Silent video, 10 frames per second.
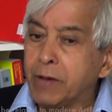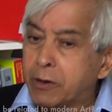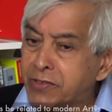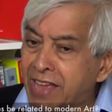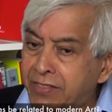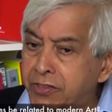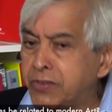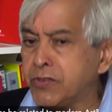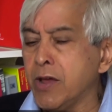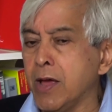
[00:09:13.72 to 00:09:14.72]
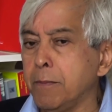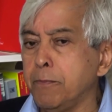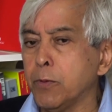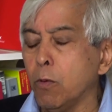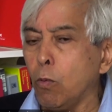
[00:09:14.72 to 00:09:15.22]
because at this
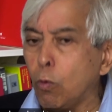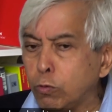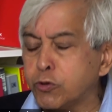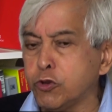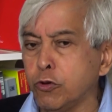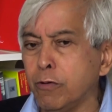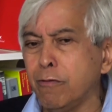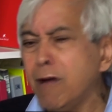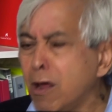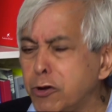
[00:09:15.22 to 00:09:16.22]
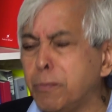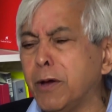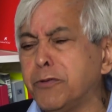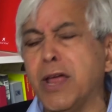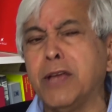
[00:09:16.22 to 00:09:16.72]
time, also around
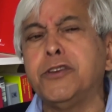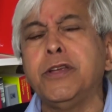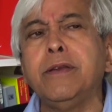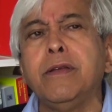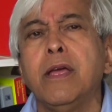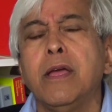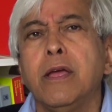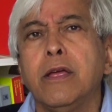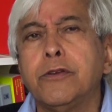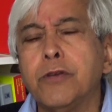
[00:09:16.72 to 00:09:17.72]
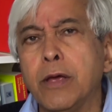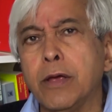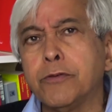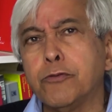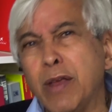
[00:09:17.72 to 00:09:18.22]
about
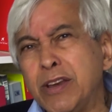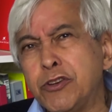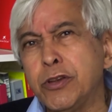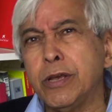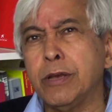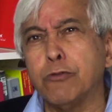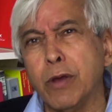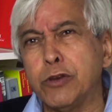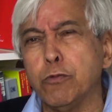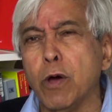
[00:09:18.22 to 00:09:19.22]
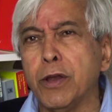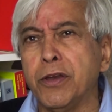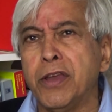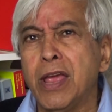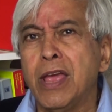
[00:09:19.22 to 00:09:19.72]
1920,
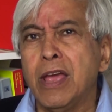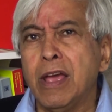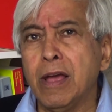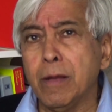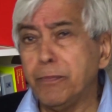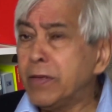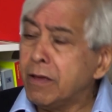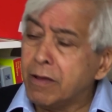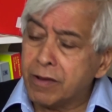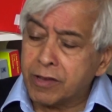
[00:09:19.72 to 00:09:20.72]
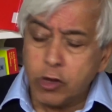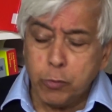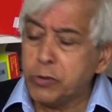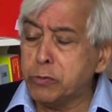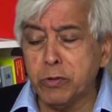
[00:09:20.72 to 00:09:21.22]
21,
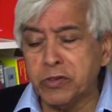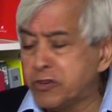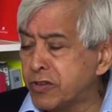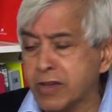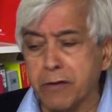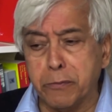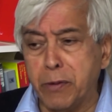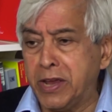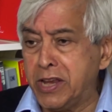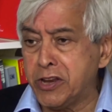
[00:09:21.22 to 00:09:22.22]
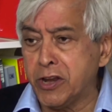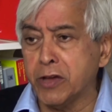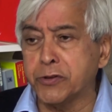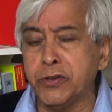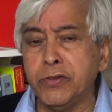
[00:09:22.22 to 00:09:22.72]
Cubism was discovered by Indian
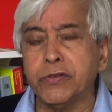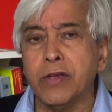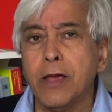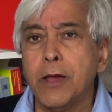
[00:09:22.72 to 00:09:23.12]
artists,